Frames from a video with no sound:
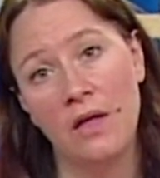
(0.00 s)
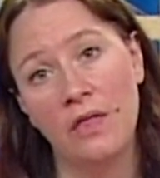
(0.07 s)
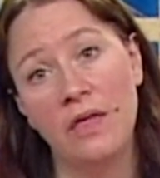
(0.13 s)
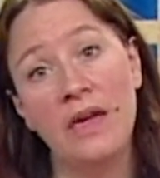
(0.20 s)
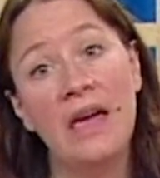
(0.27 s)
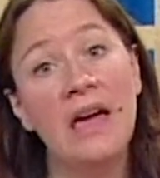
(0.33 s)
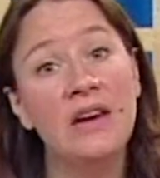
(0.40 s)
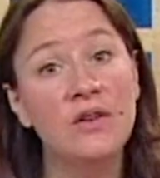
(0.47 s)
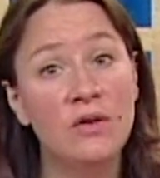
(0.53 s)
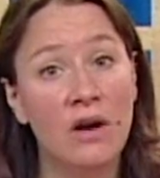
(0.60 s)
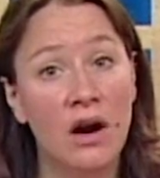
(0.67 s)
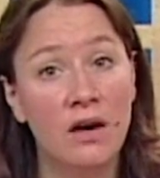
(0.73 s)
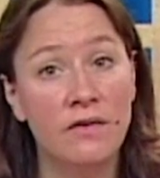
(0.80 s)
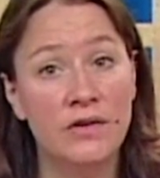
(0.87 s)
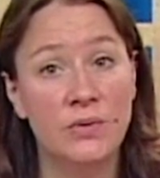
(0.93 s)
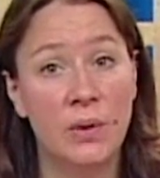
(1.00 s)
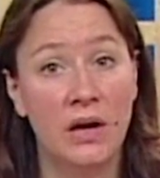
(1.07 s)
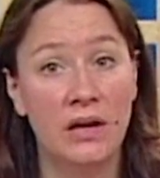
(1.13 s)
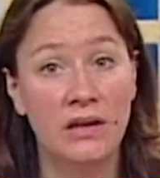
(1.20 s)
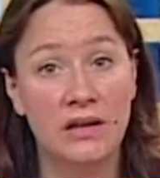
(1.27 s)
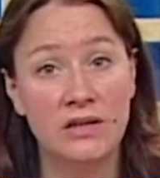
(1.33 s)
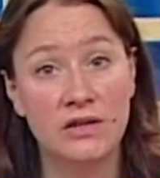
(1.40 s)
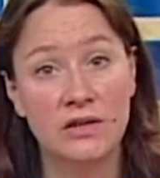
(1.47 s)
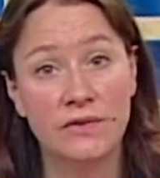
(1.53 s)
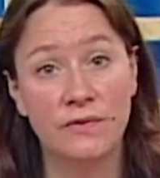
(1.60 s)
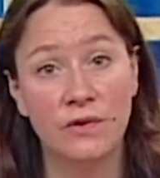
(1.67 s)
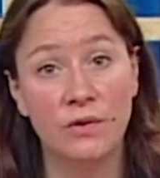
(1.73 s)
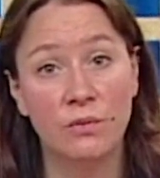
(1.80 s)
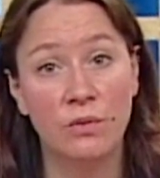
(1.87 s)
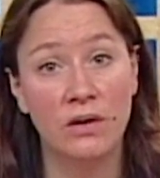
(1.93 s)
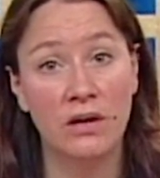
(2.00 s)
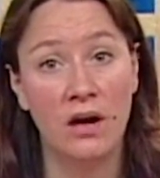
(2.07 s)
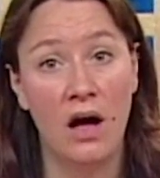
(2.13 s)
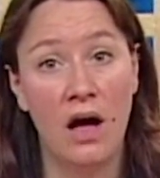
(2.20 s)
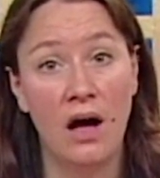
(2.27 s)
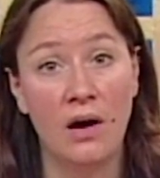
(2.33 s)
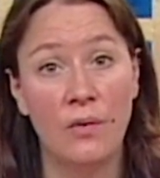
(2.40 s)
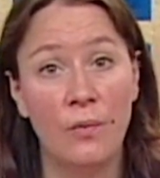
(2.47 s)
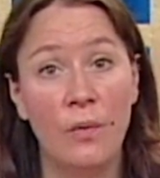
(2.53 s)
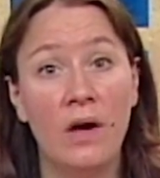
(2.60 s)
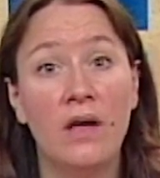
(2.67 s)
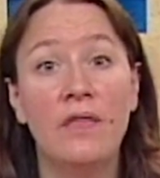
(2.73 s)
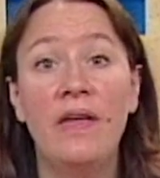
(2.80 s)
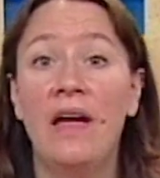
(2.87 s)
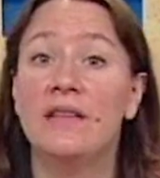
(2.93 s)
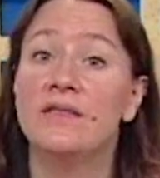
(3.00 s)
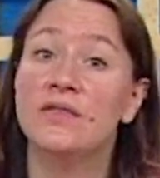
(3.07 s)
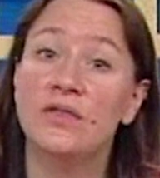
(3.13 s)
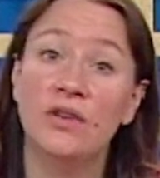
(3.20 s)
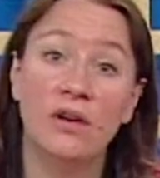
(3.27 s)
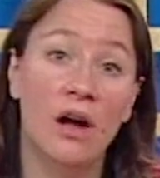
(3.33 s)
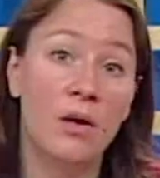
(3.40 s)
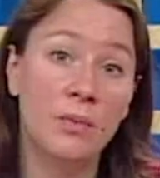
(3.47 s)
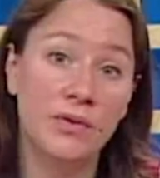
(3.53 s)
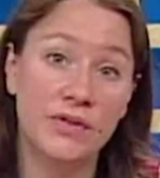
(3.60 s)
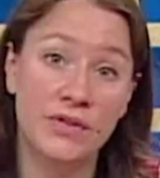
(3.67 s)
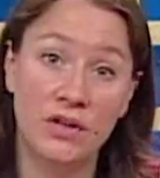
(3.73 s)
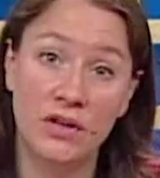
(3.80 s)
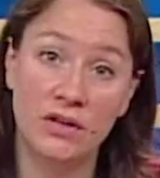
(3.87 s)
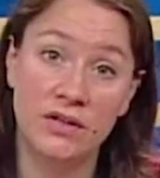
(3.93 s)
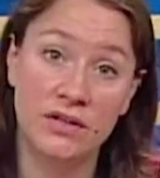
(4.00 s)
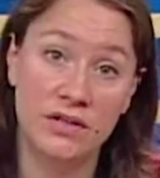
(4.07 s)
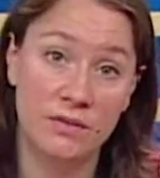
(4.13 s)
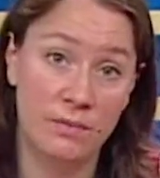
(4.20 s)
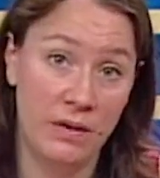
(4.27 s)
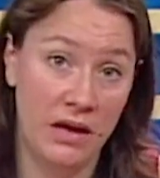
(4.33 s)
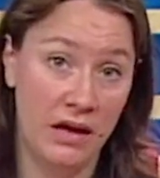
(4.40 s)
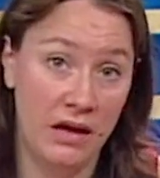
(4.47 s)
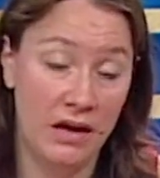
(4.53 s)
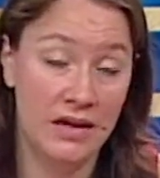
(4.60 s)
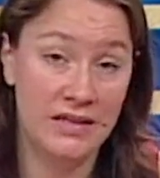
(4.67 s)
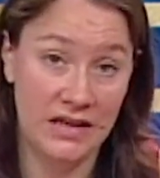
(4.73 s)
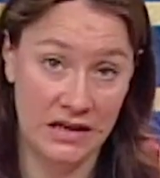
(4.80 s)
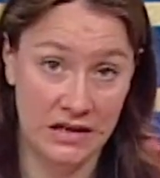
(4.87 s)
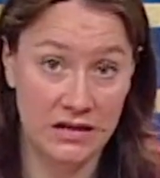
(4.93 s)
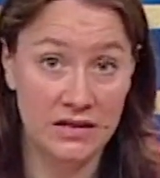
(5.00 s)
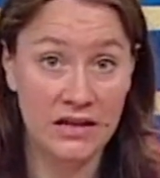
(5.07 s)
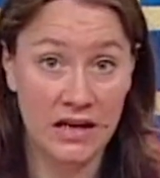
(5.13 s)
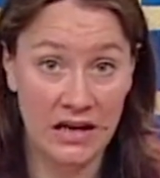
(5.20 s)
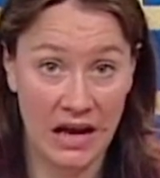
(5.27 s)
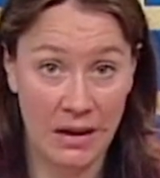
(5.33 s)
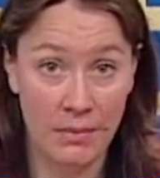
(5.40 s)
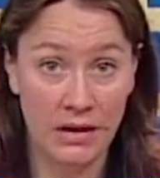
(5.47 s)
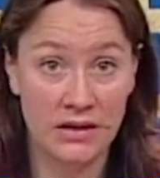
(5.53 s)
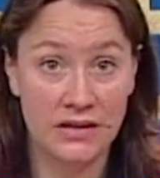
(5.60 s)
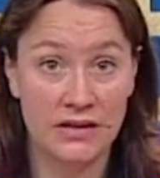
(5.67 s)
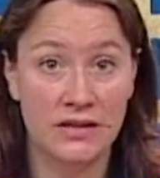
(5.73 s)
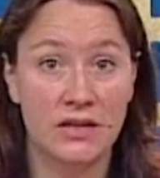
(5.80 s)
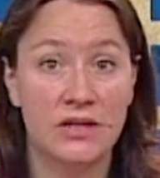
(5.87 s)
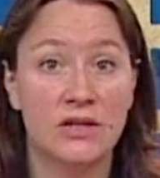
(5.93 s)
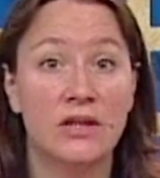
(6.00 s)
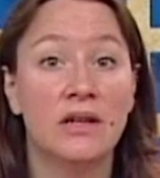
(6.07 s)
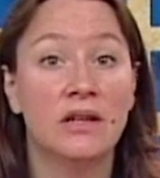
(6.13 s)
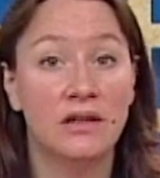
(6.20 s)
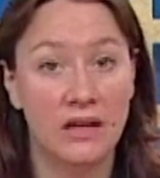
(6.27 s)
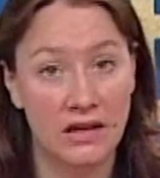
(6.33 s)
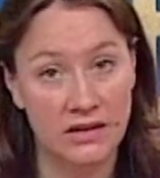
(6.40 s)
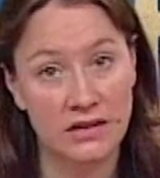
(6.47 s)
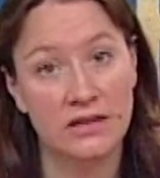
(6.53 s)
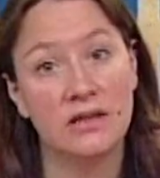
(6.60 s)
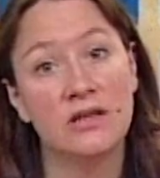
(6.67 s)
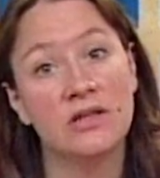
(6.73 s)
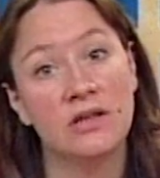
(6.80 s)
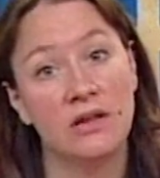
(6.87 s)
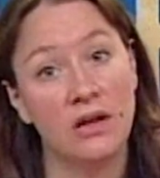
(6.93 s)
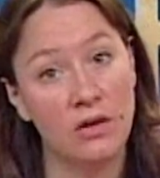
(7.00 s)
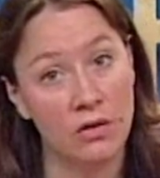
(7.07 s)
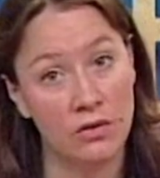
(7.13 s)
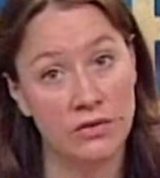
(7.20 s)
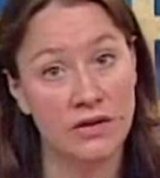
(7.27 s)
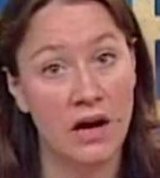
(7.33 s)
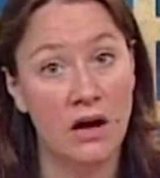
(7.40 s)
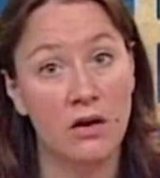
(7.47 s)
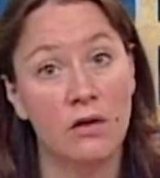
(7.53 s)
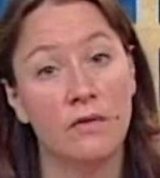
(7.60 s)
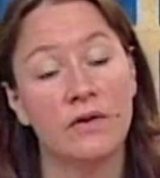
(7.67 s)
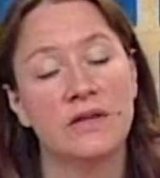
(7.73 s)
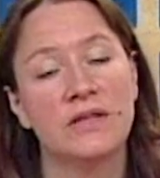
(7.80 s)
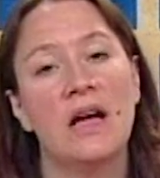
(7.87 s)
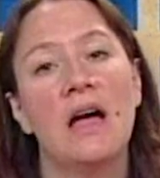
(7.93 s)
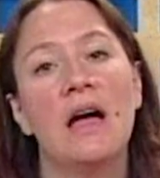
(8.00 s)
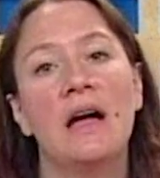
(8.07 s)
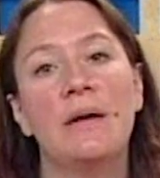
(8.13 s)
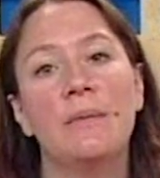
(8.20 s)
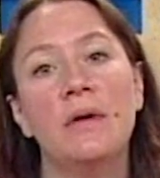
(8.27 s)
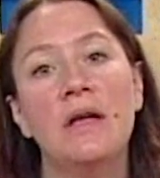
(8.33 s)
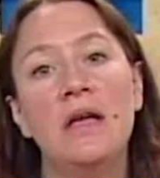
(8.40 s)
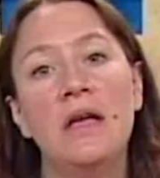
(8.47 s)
The annual harvest regulations for a woodcock, well, that's almost certain to be a dynamic decision, a linked decision that goes on over time.